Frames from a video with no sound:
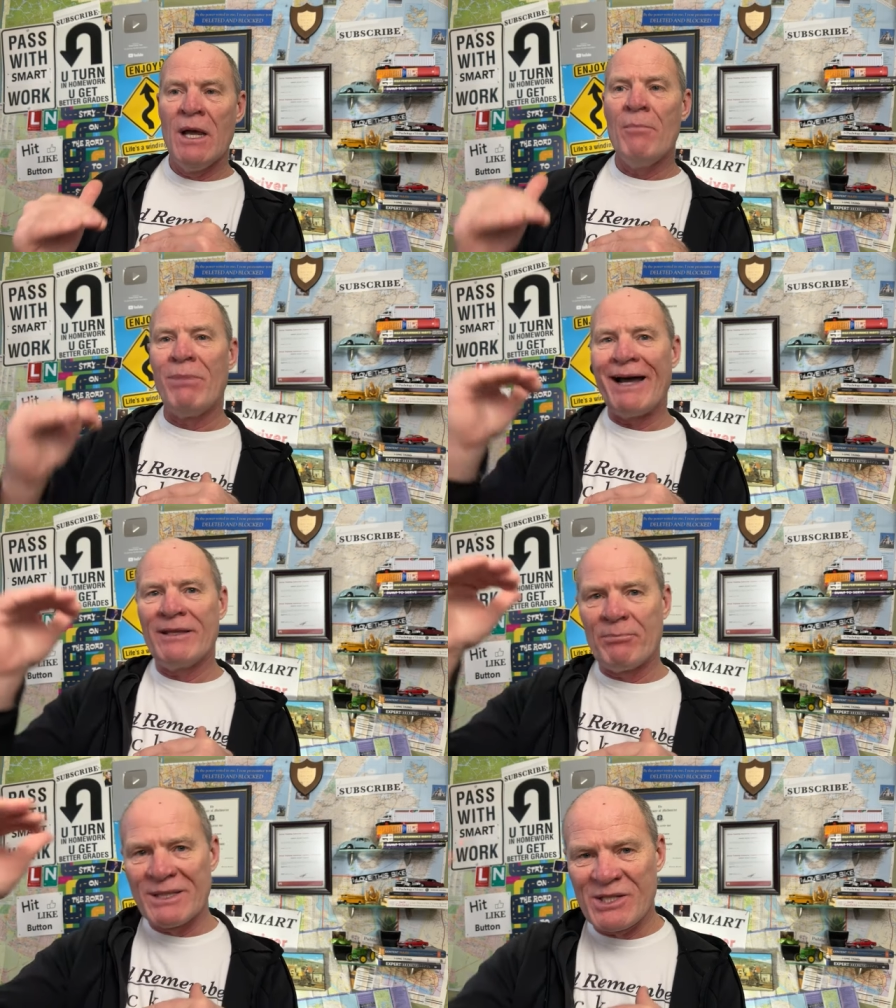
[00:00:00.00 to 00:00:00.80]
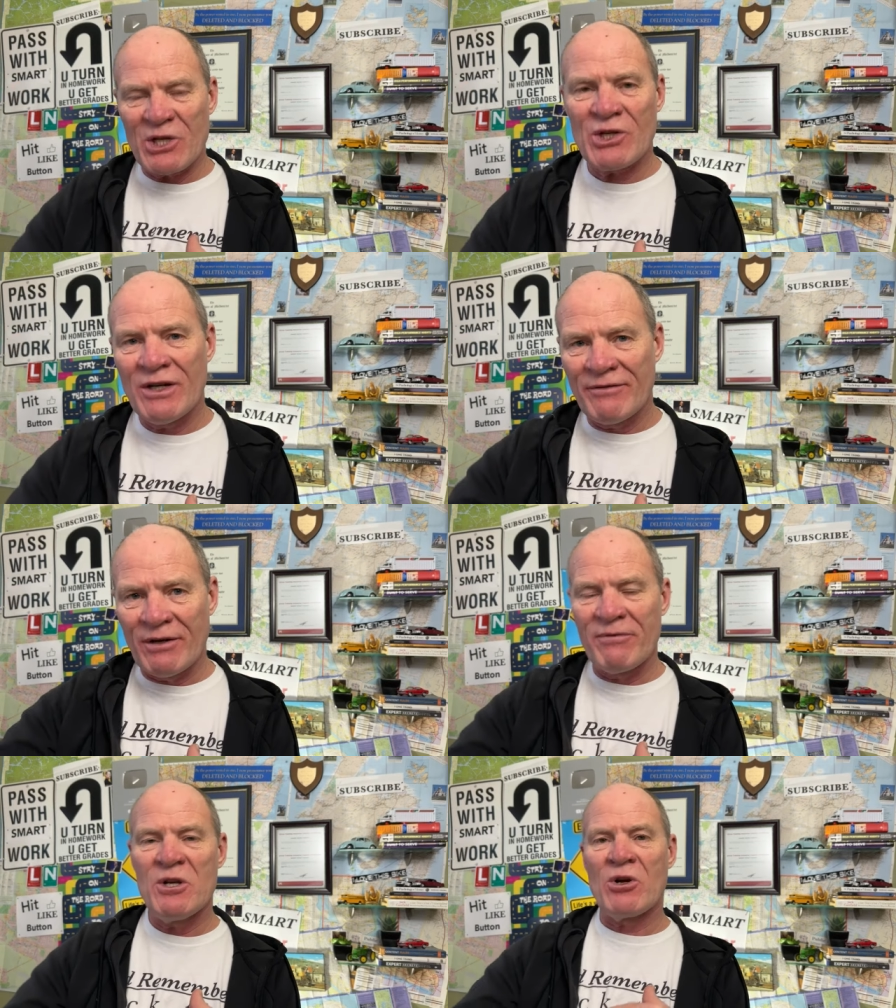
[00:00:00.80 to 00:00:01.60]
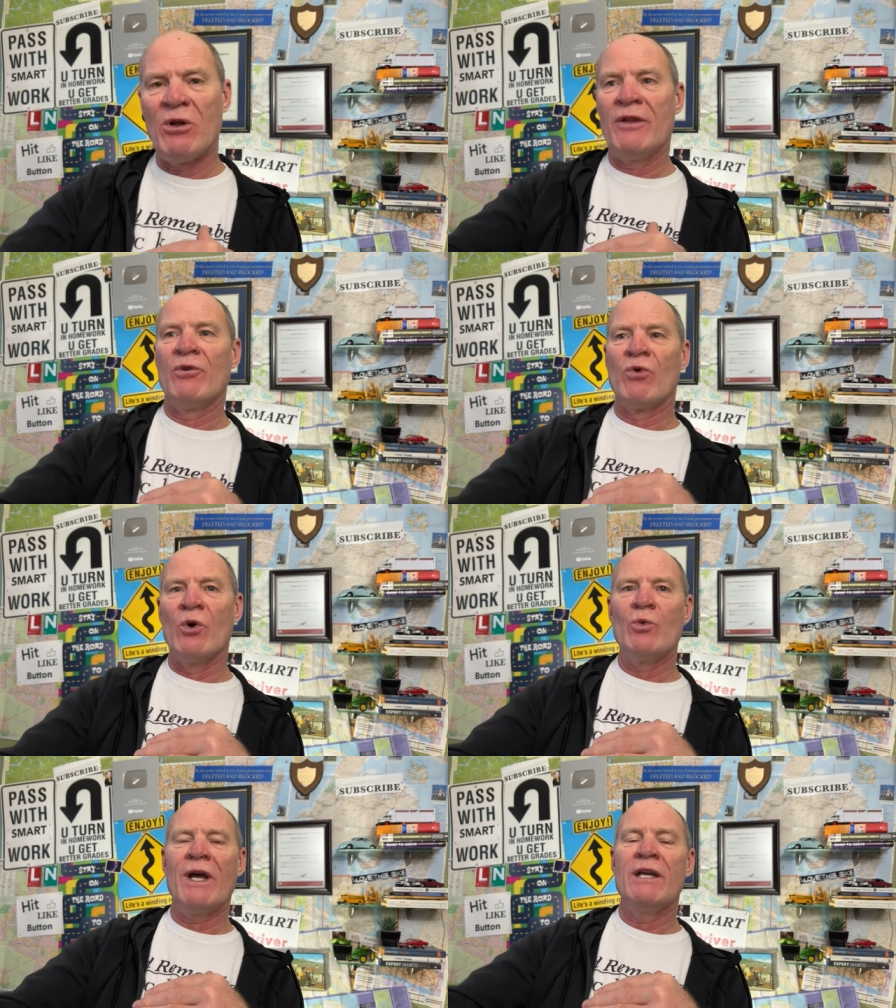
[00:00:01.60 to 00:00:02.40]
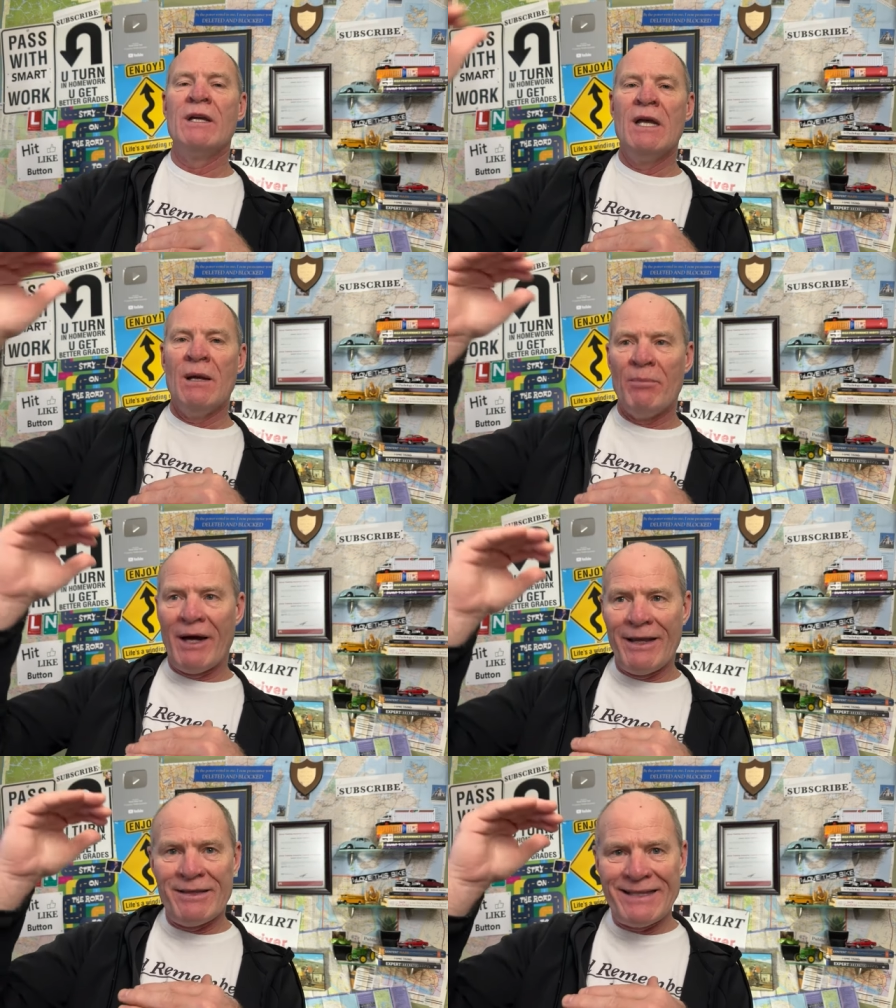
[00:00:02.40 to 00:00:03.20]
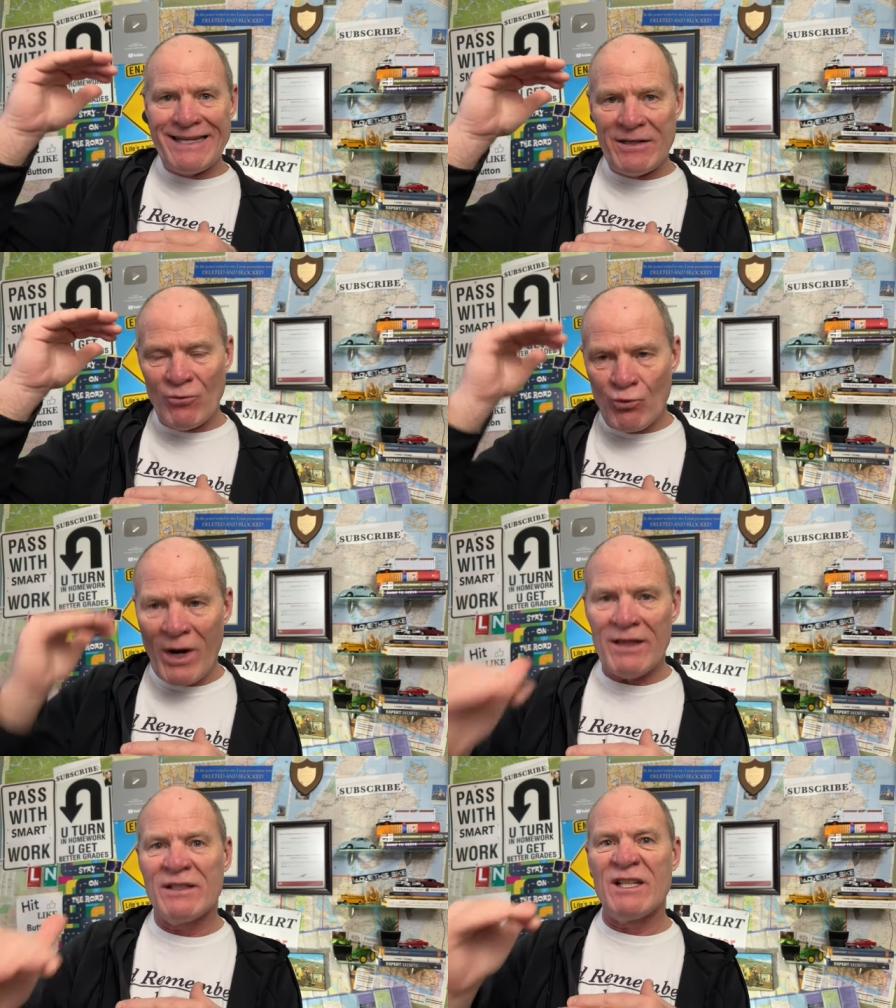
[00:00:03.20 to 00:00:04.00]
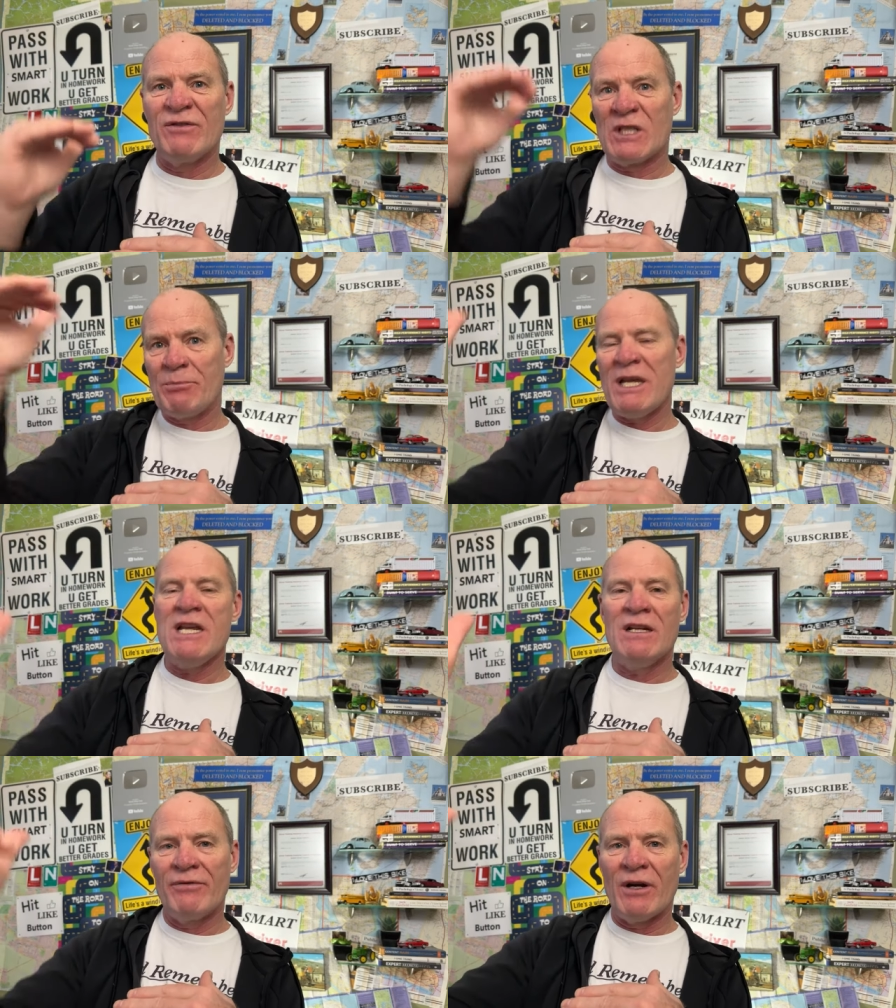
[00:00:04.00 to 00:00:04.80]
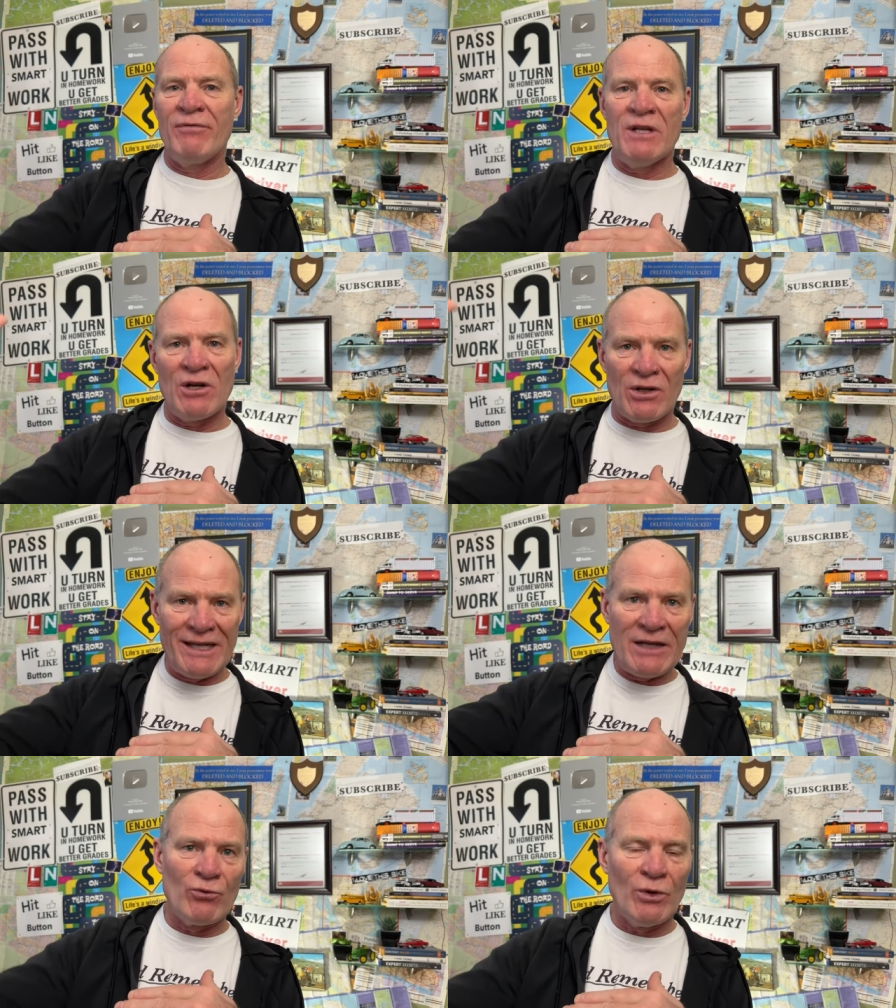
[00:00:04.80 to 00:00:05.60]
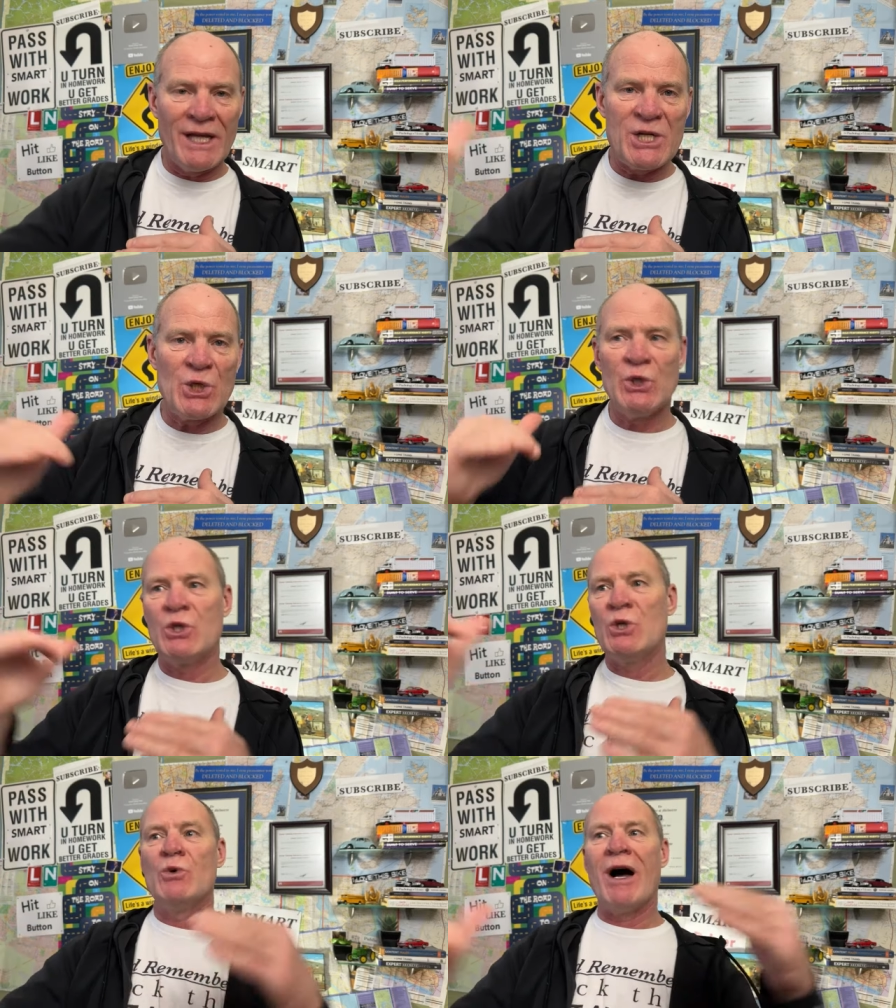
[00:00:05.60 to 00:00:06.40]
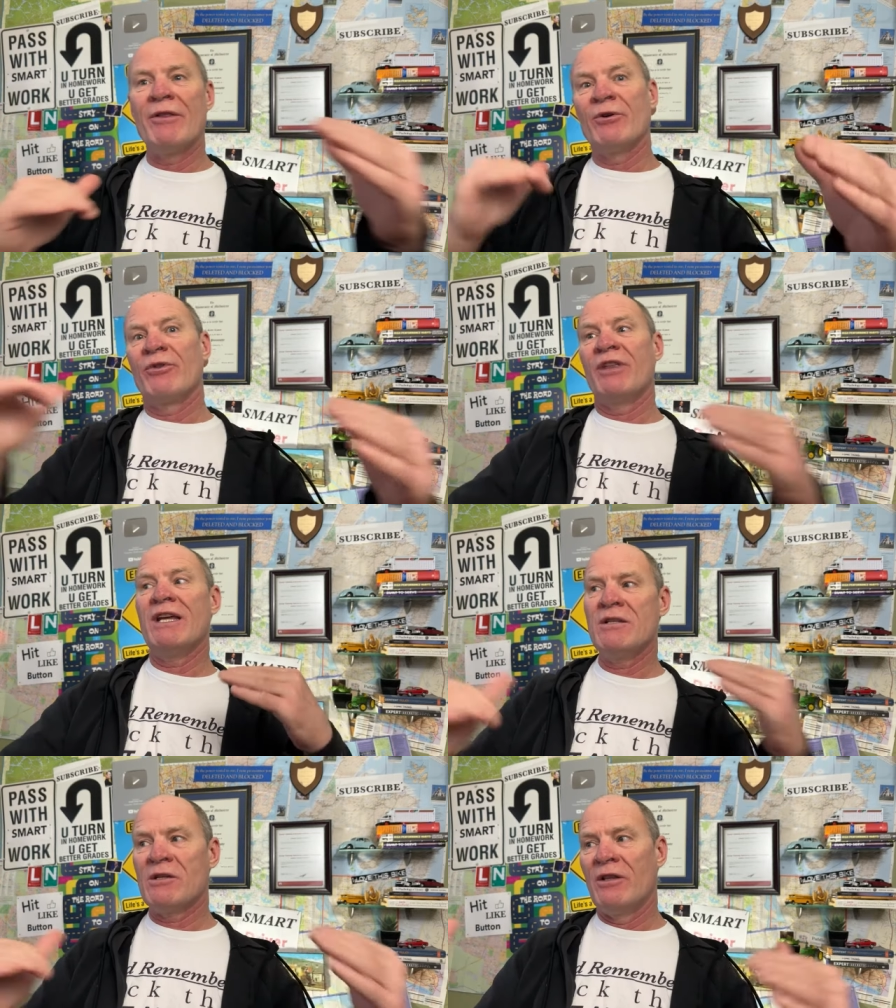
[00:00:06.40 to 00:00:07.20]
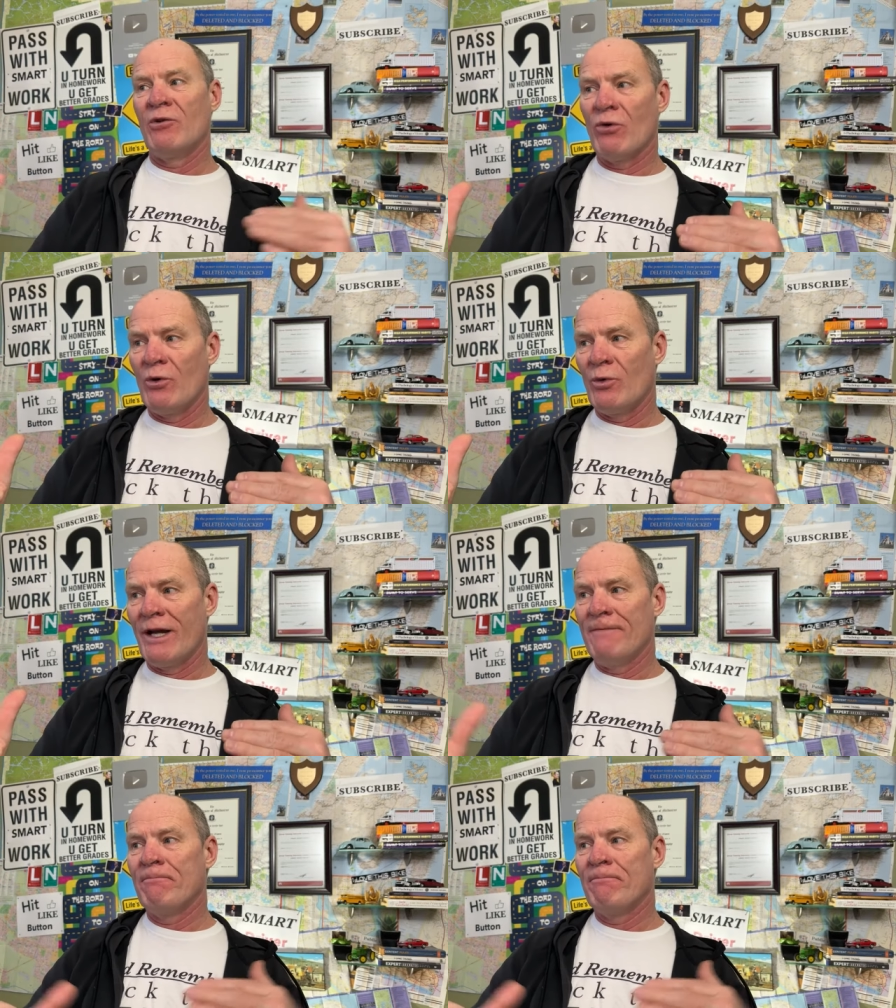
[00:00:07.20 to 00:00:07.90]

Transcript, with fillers: by the position of their vehicle on the roadway, by the relative speed of their vehicle in relation to other things on the roadway.